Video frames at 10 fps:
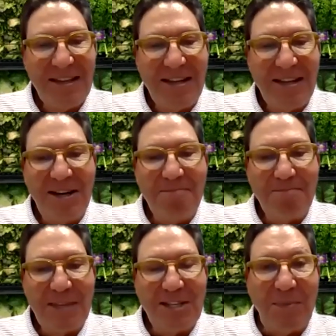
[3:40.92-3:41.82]

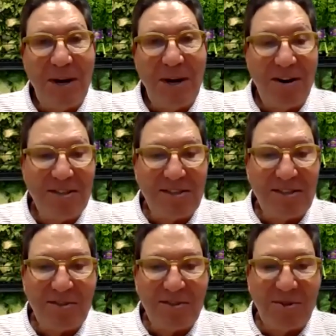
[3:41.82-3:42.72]
Um, his
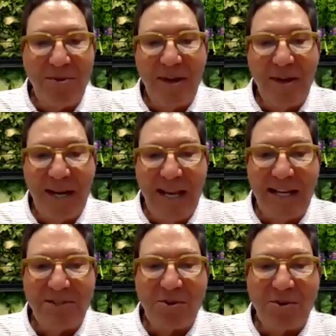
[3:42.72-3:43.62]
parents sold uh, my
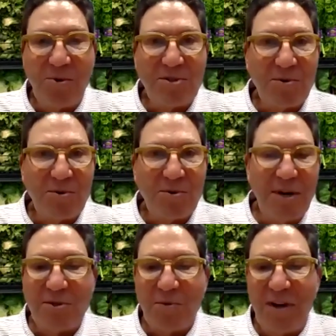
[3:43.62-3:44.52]
dad's horse when he
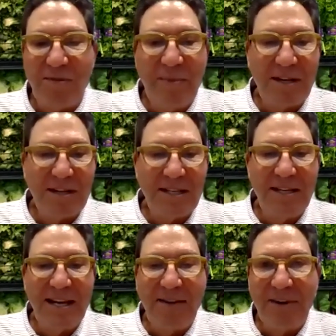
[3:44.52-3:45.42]
was 12 because they
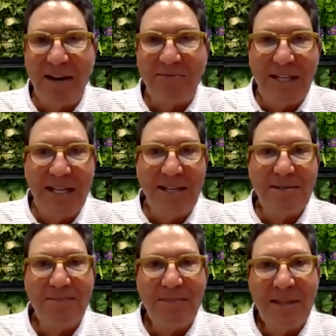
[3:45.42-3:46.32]
didn't have enough to eat.
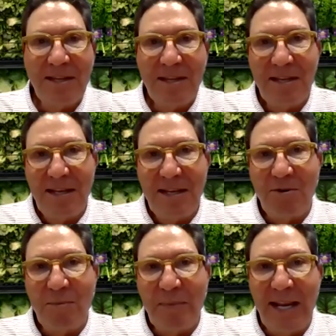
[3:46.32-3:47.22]

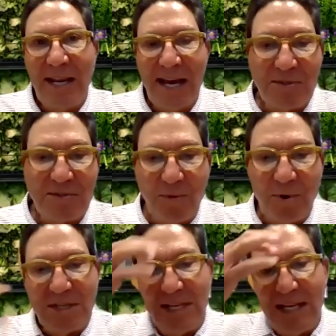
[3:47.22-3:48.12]
And when my dad was
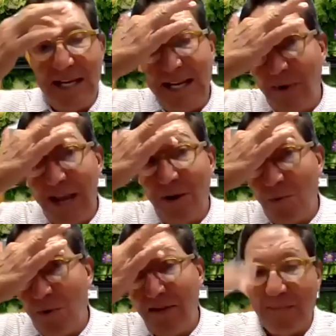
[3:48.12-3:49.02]
14, he ran
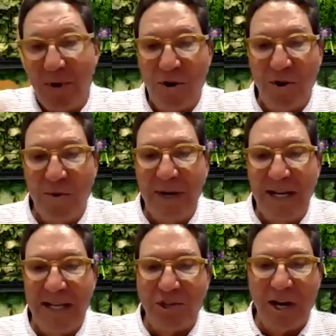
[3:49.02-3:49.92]
away from home and
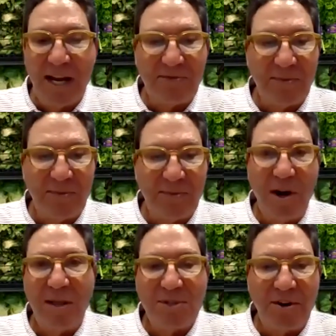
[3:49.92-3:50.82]
he hitchhiked from
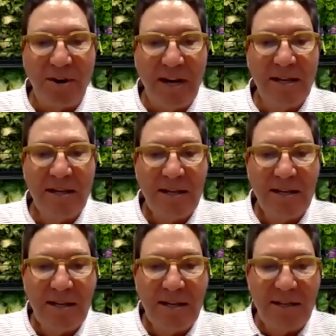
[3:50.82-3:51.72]
Rolla, Missouri
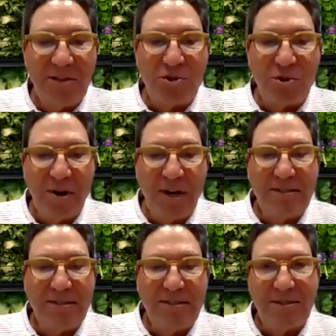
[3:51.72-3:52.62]
to Detroit
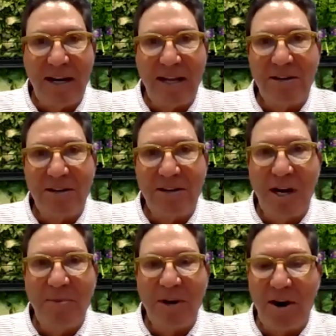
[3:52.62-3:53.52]
to try to get a
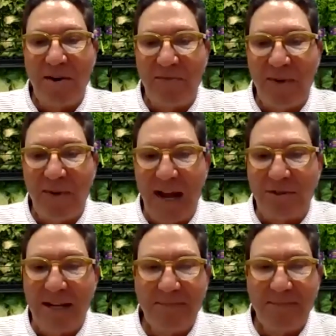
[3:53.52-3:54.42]
job in a car factory